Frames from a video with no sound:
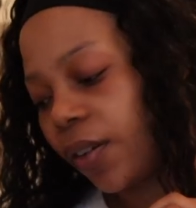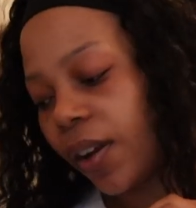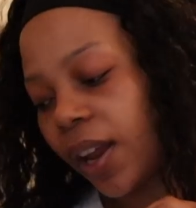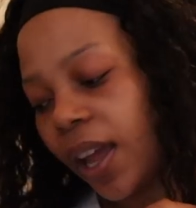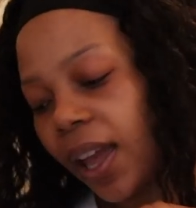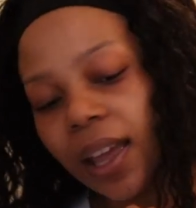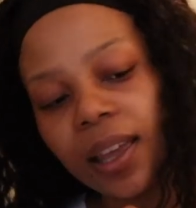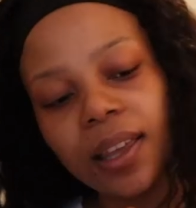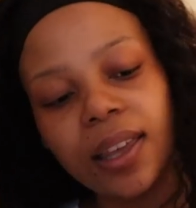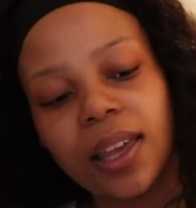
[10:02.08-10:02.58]

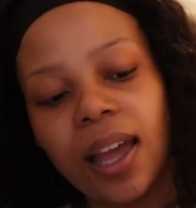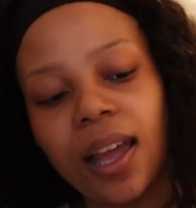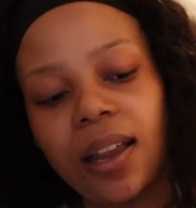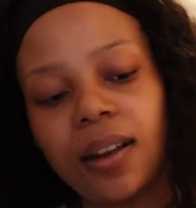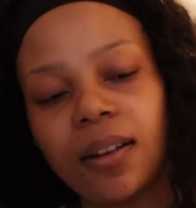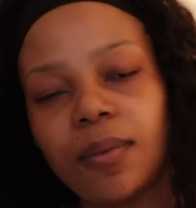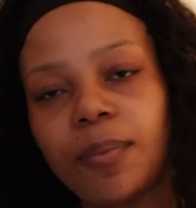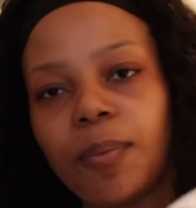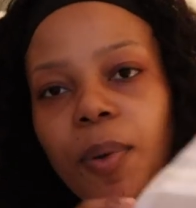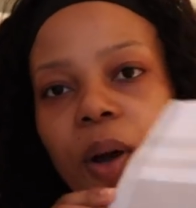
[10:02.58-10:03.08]
grey
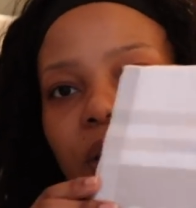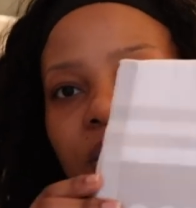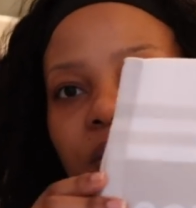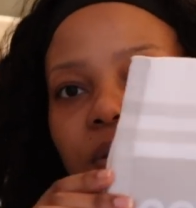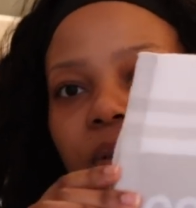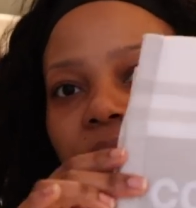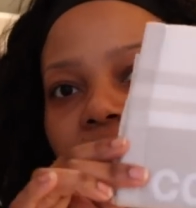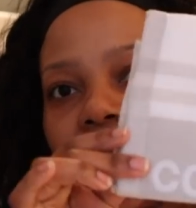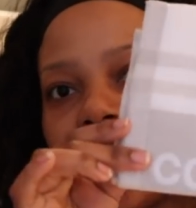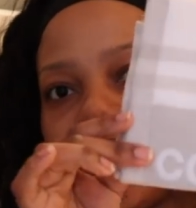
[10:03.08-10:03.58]
can pass
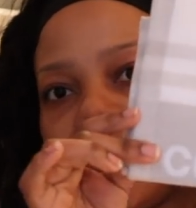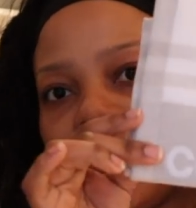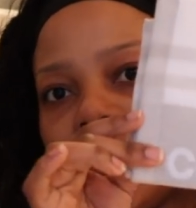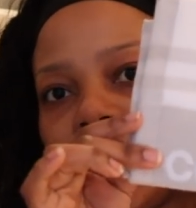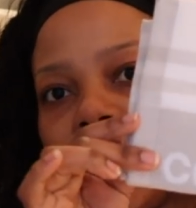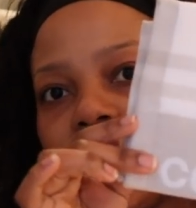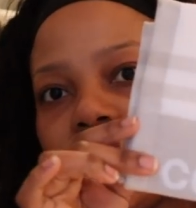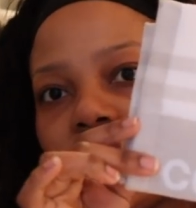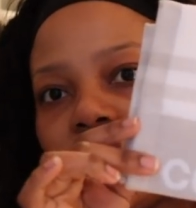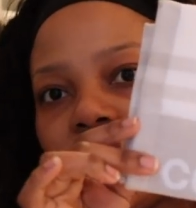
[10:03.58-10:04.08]
off as
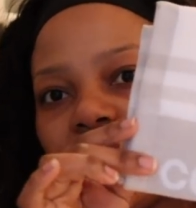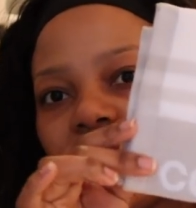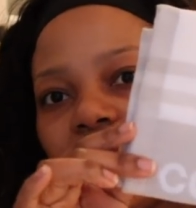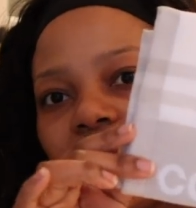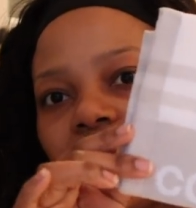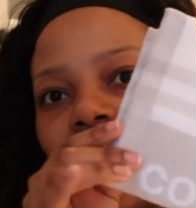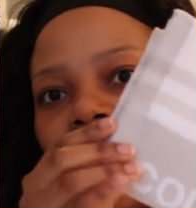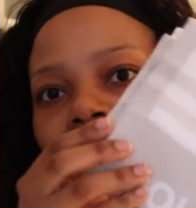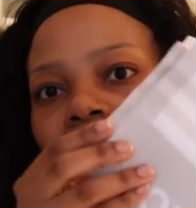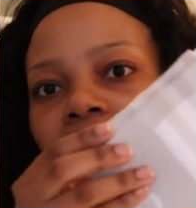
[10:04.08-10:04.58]
green
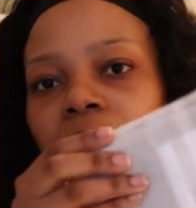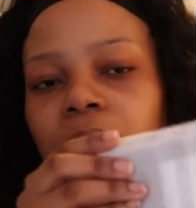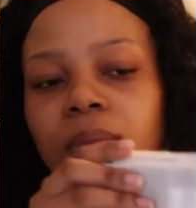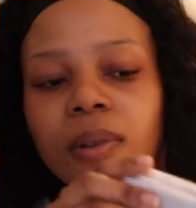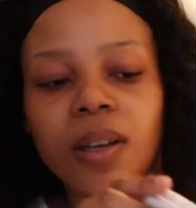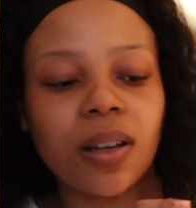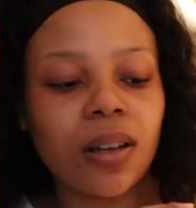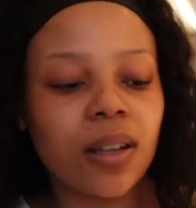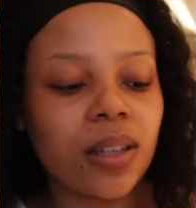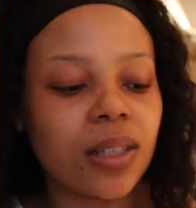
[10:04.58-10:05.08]
too
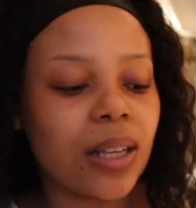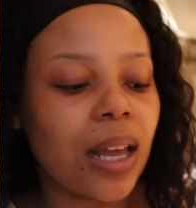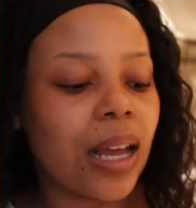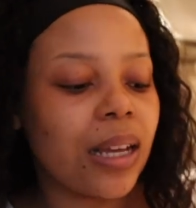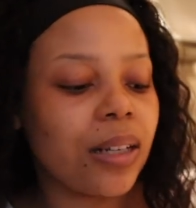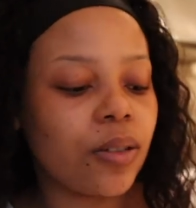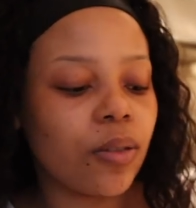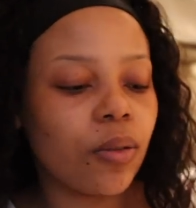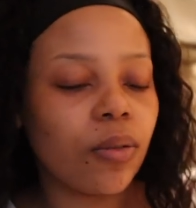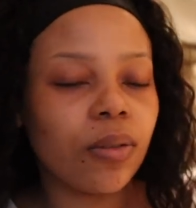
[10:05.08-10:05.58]
because
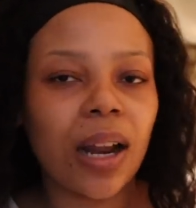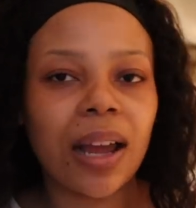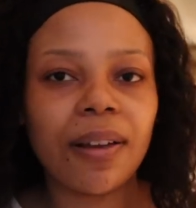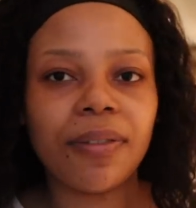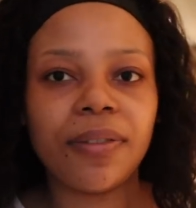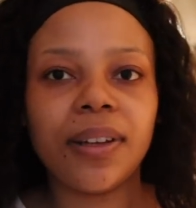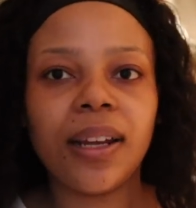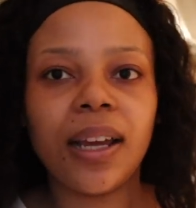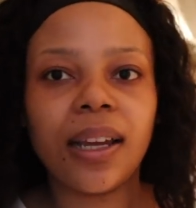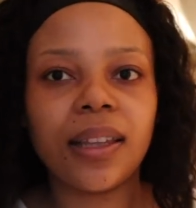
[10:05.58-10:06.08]
I don't, I
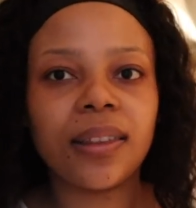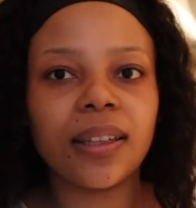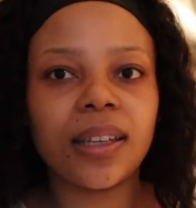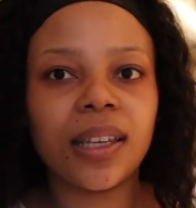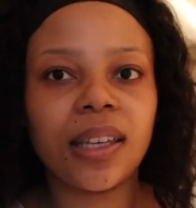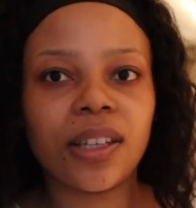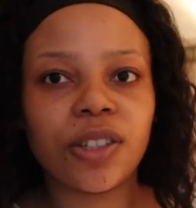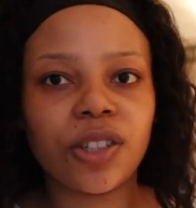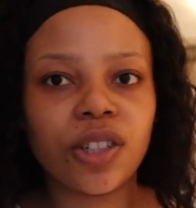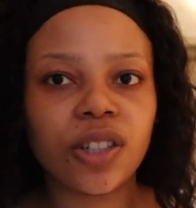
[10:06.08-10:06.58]
feel like the
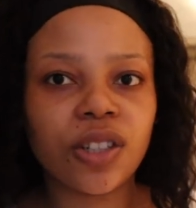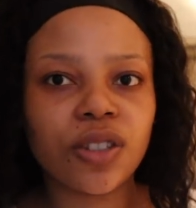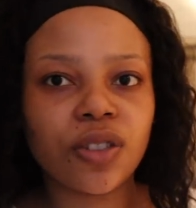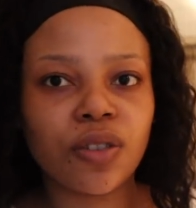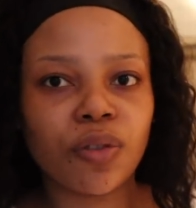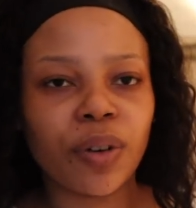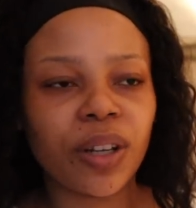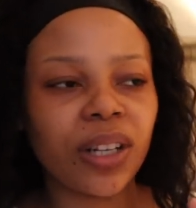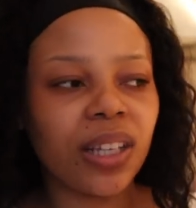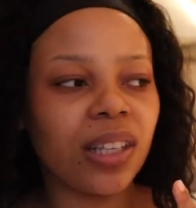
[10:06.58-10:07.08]
kitchen is
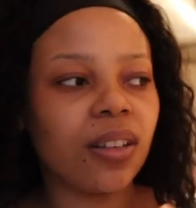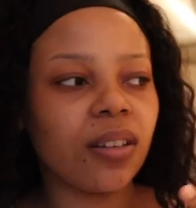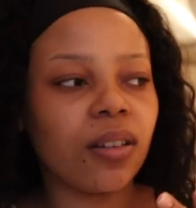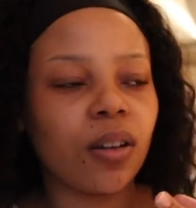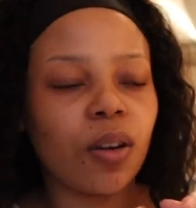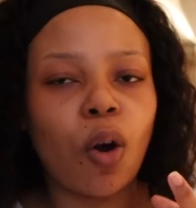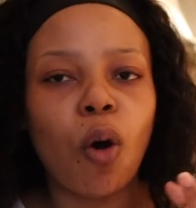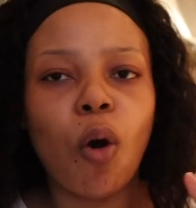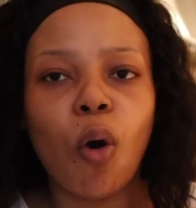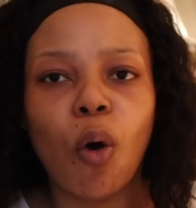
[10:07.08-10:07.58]
already
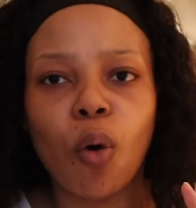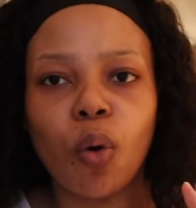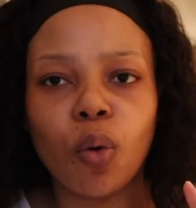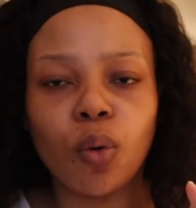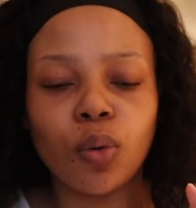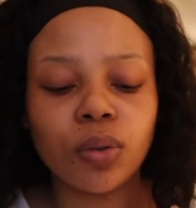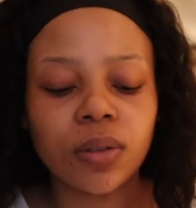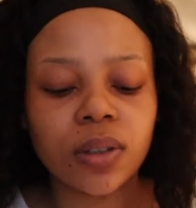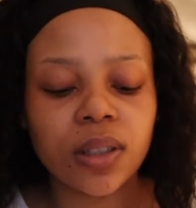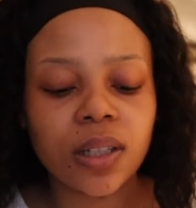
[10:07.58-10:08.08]

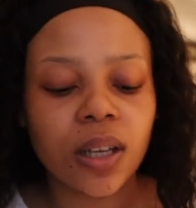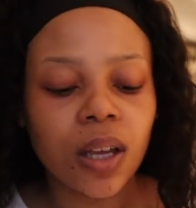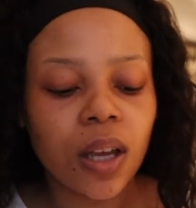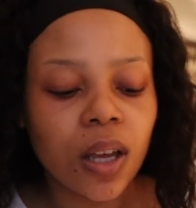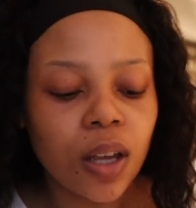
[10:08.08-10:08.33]
cold.